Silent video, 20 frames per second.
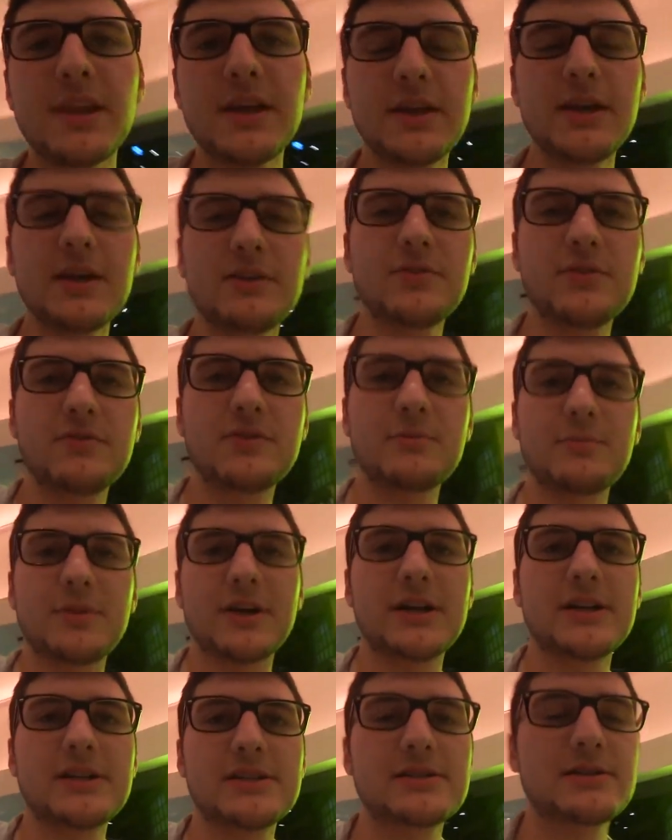yeah, fifteen
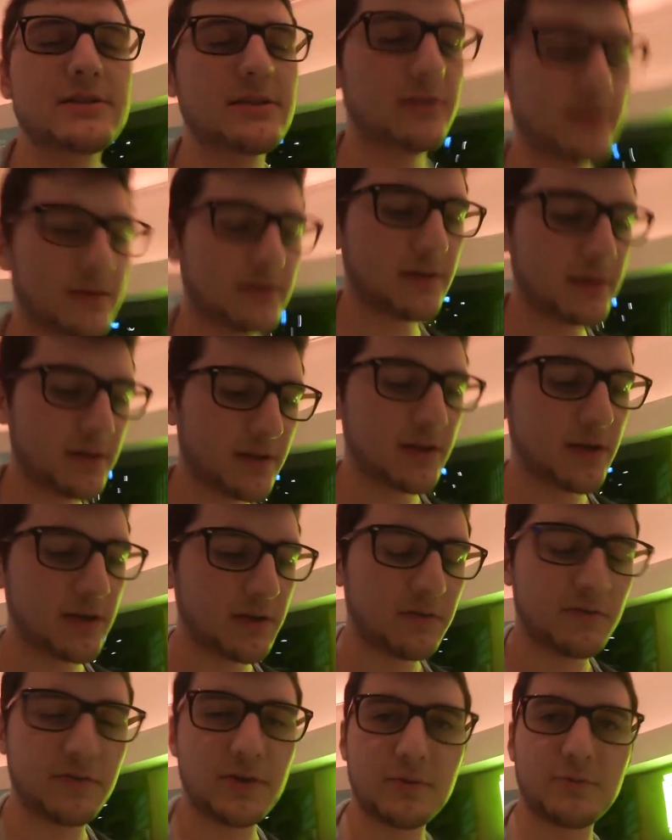blinds,
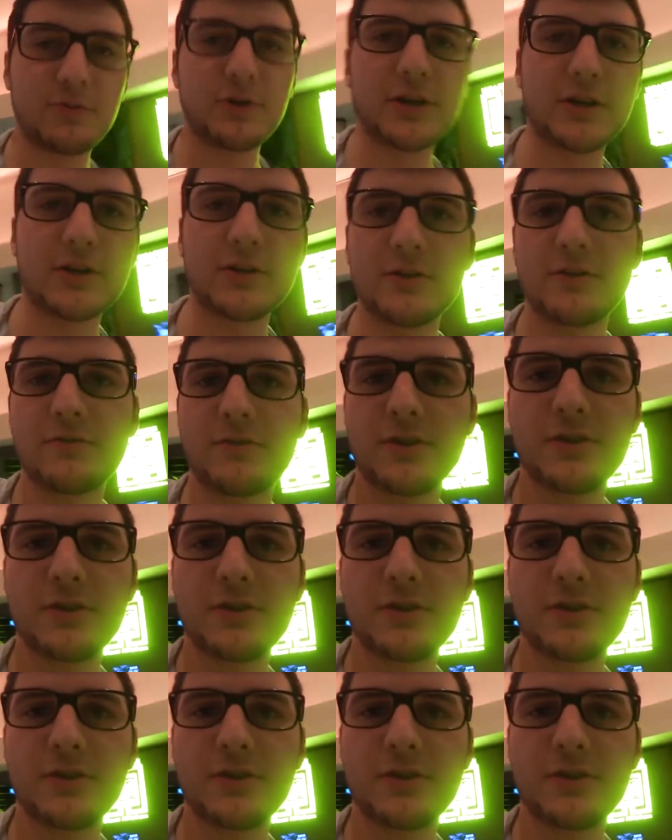feeling pretty good.